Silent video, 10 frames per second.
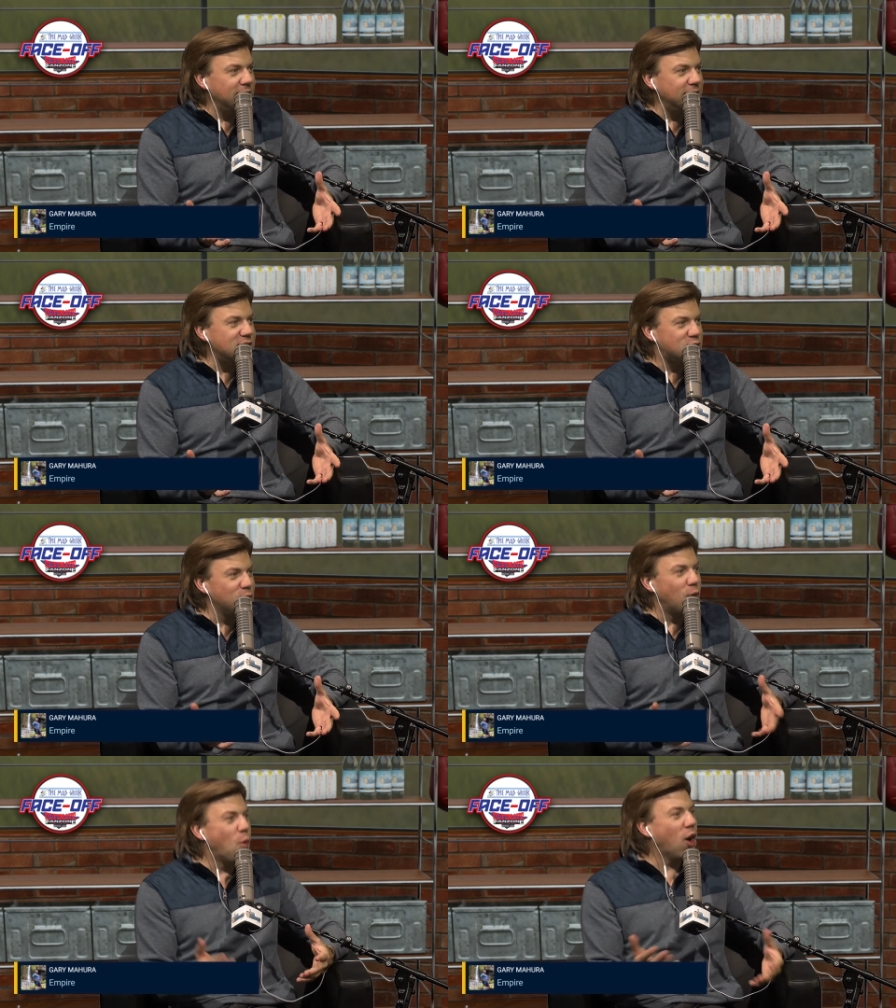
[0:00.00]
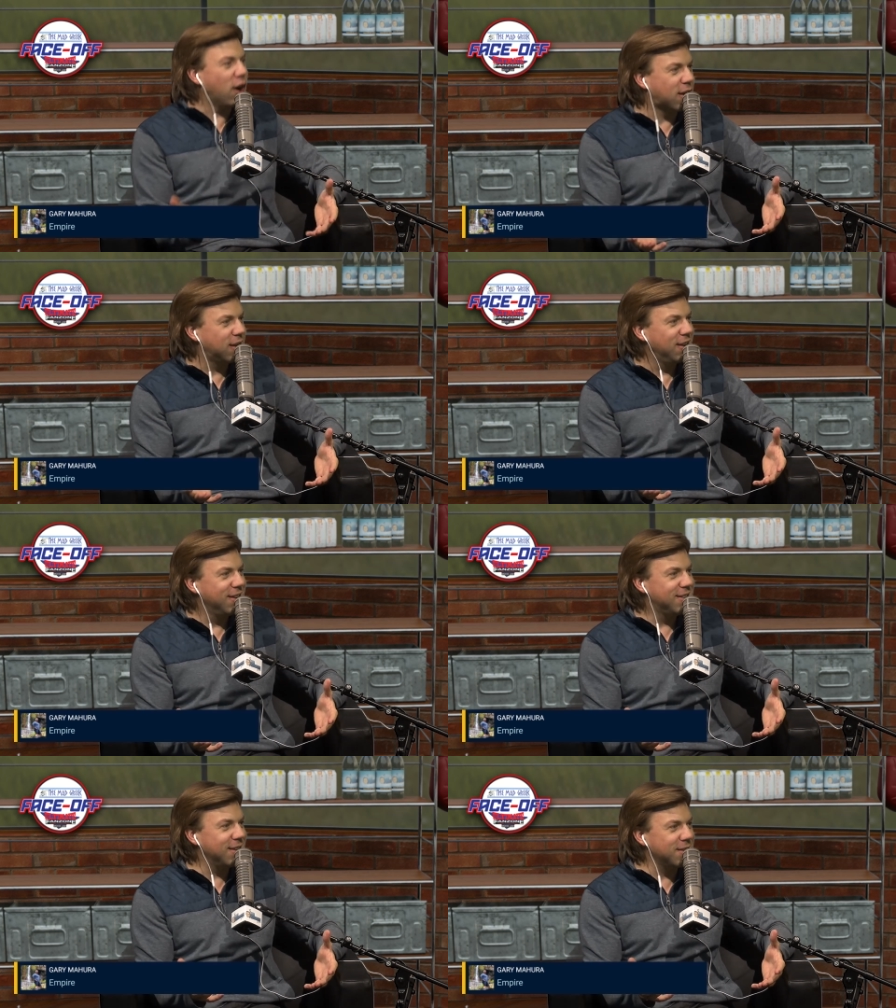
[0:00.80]
At least do the work
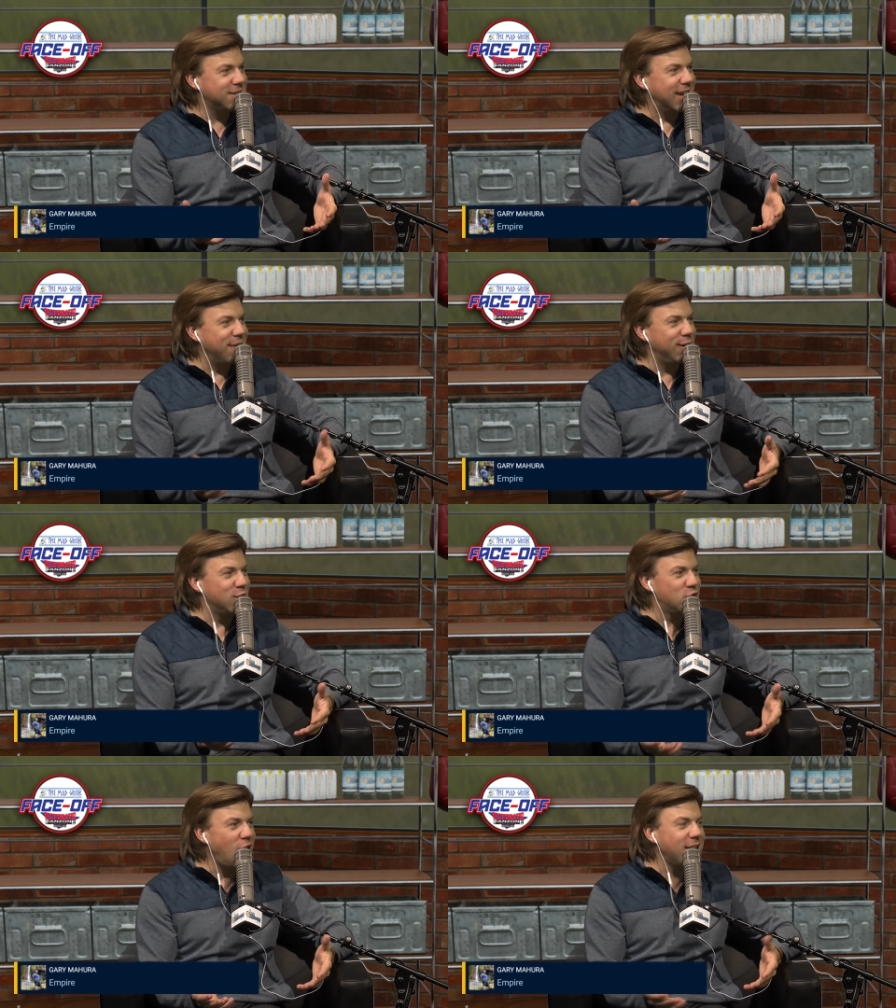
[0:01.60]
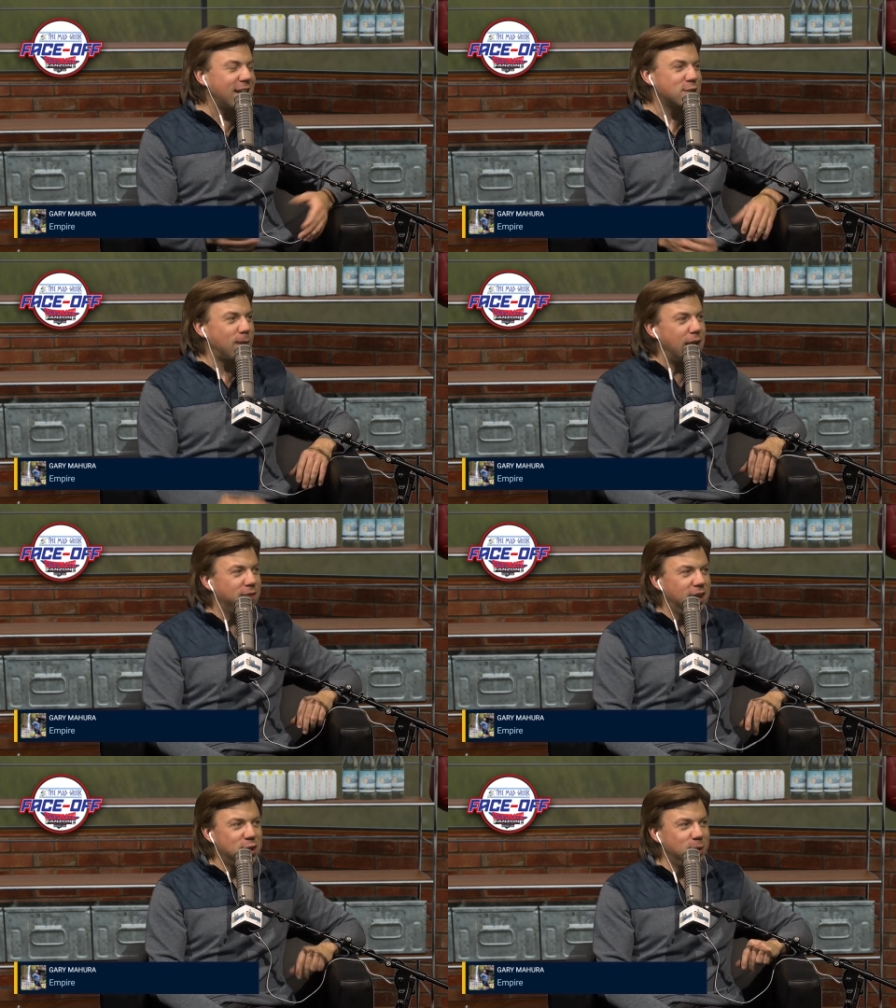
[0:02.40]
to, to give it a shot. That's what I have
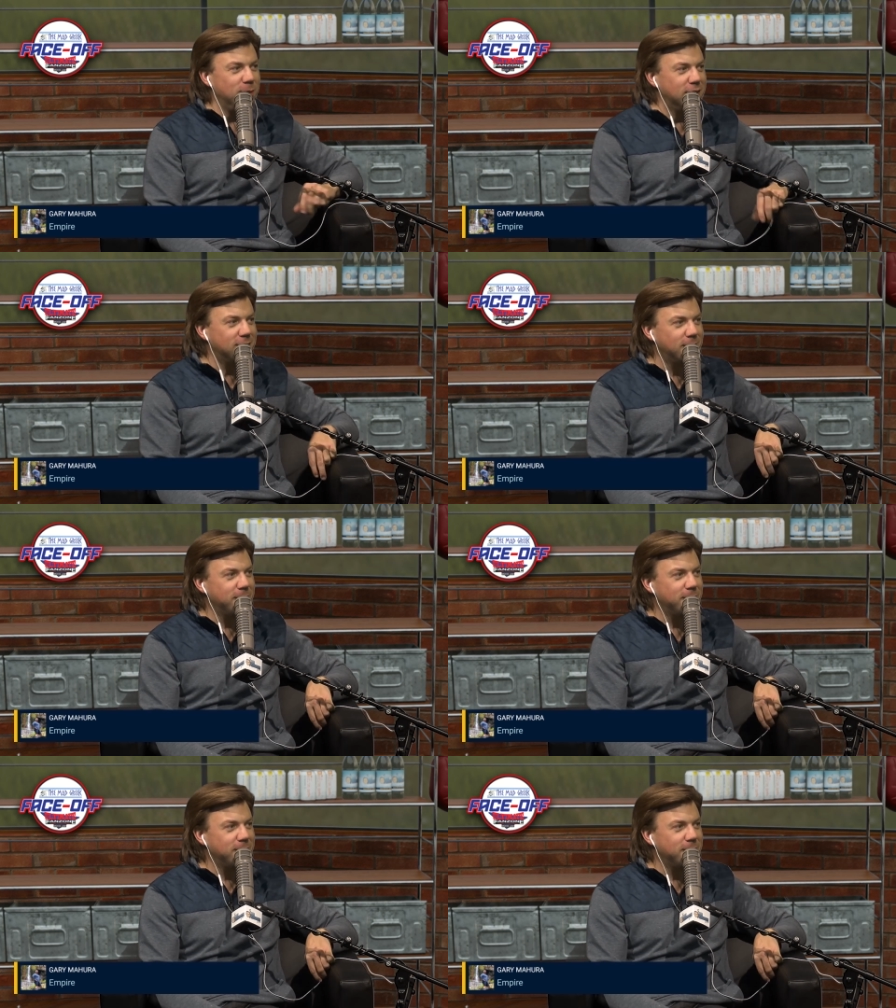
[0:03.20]
an issue with.